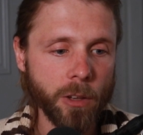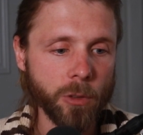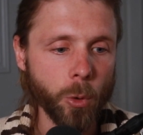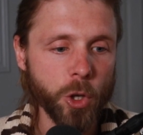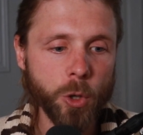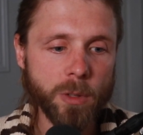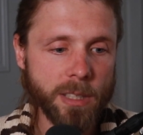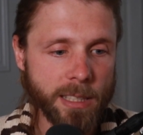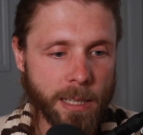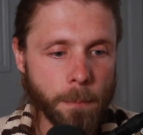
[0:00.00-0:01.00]
So you
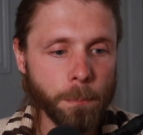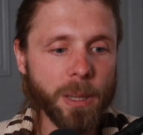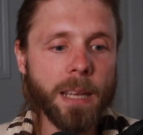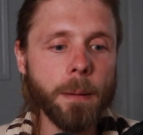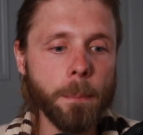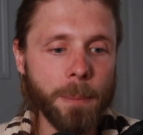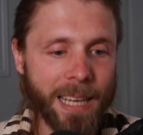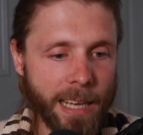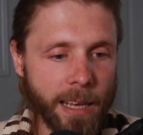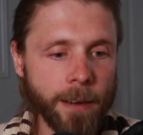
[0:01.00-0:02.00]
simply
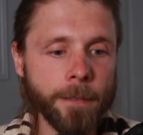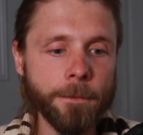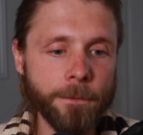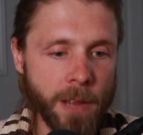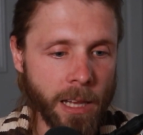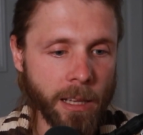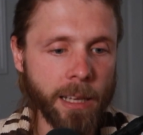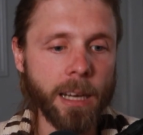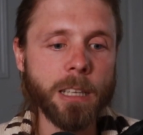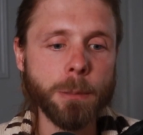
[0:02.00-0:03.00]
begin
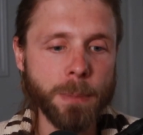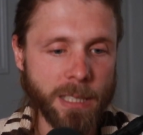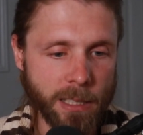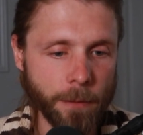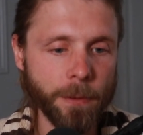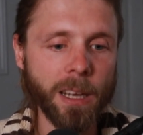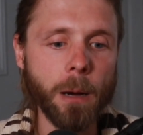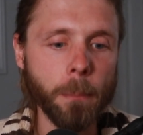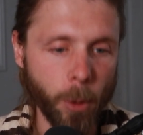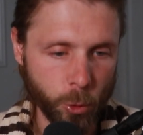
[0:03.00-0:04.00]
feeling a specific
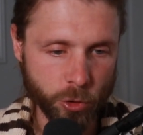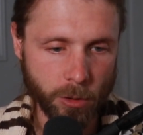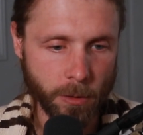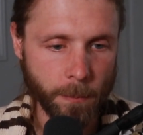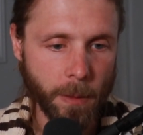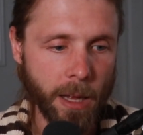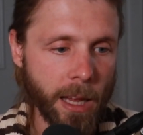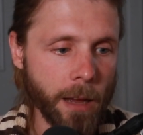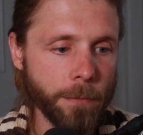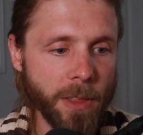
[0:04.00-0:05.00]
emotion.
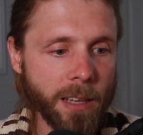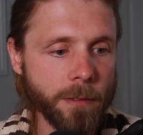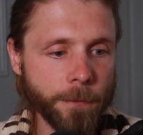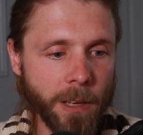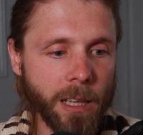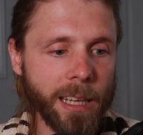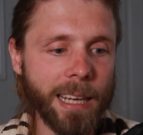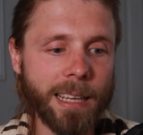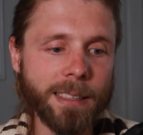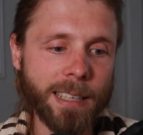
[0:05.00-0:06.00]
If this feeling
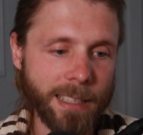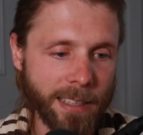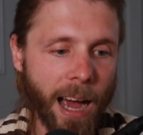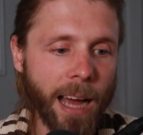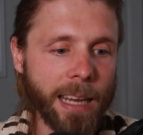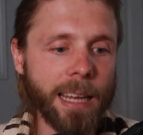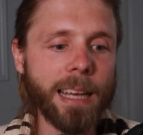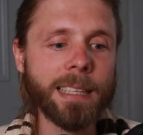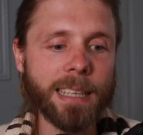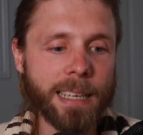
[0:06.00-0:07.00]
is anxiety,
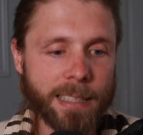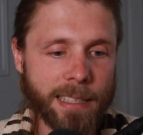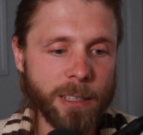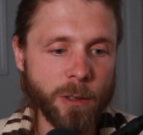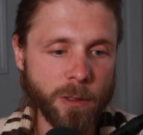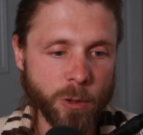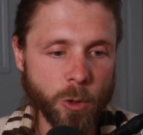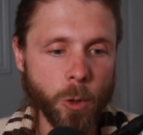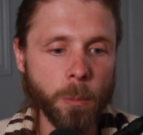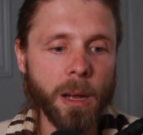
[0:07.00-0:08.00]
it's easy to
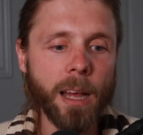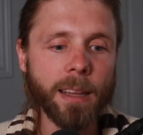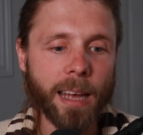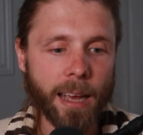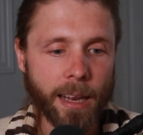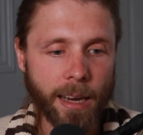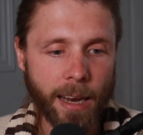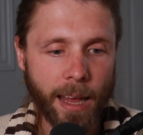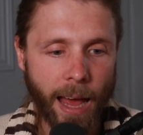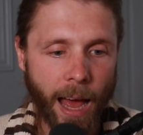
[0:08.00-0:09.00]
assume that
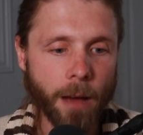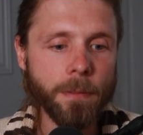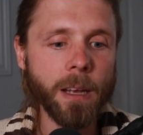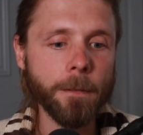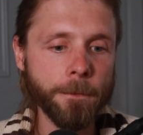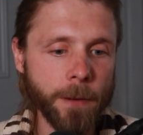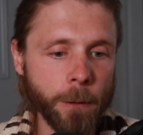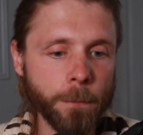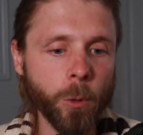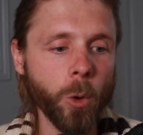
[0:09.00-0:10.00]
having a
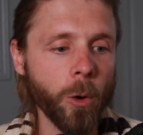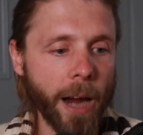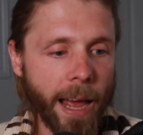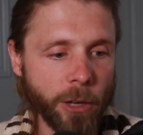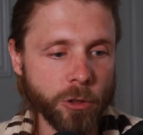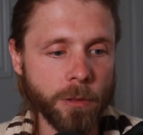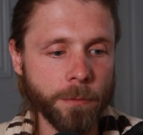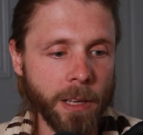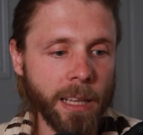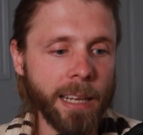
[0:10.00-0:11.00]
fearful or anxious
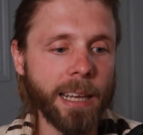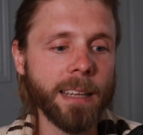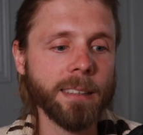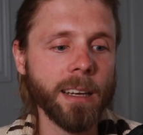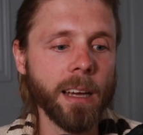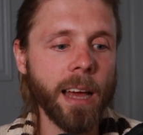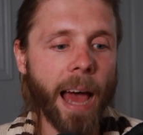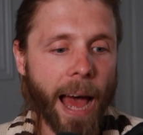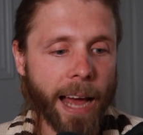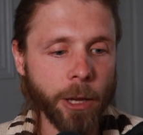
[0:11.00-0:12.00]
feeling is a
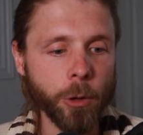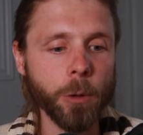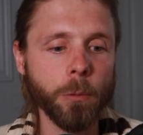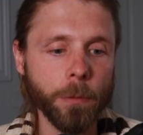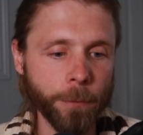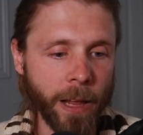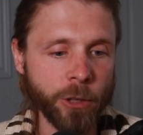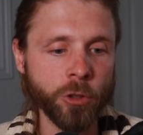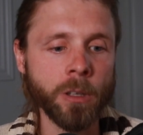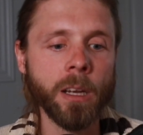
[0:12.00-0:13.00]
accurate
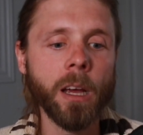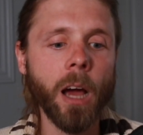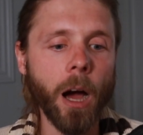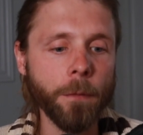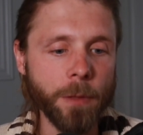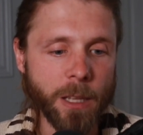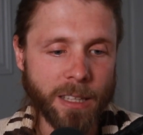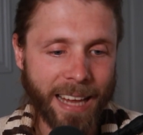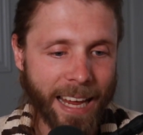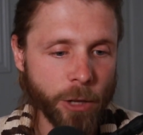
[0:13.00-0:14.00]
reflection of the
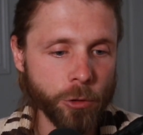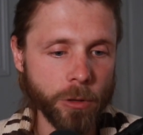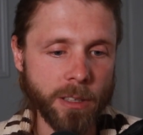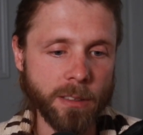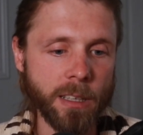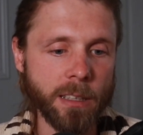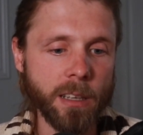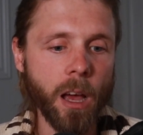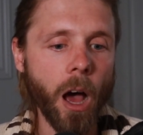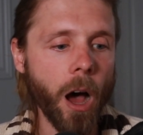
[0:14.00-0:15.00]
dangerousness
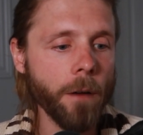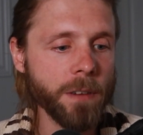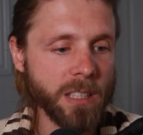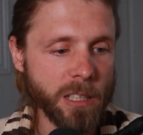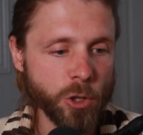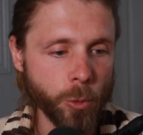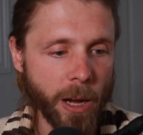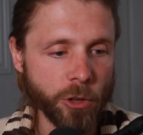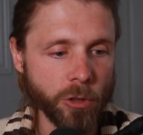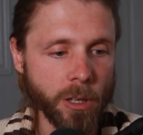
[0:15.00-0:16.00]
of a
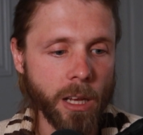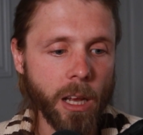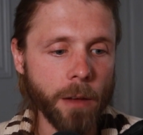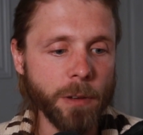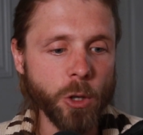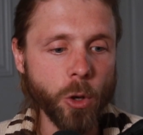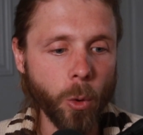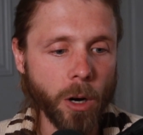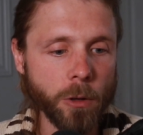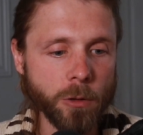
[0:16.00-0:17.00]
situation if you
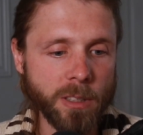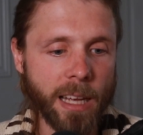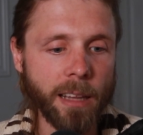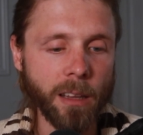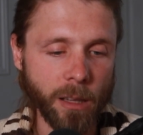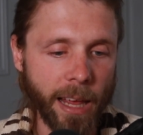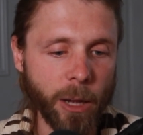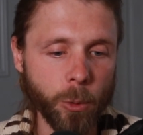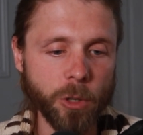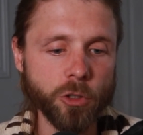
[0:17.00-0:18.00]
don't understand the
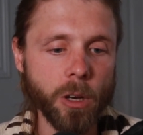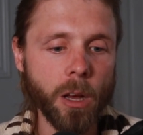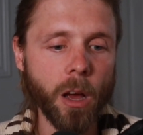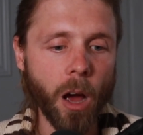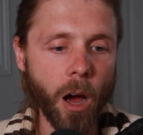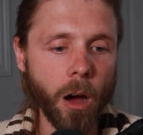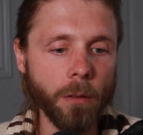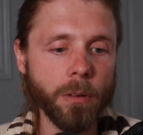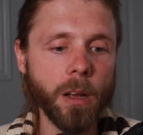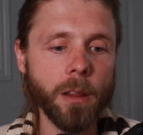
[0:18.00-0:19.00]
language
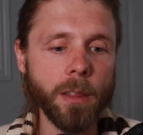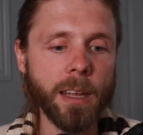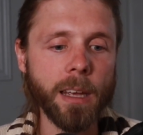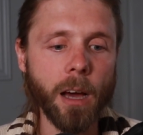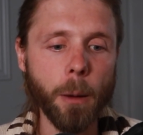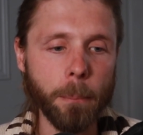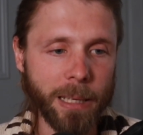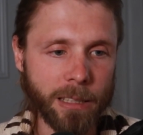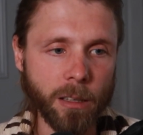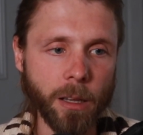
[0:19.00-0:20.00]
of the
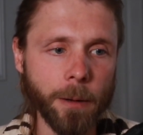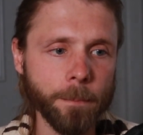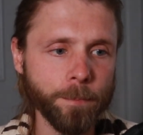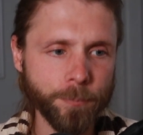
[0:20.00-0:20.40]
amygdala.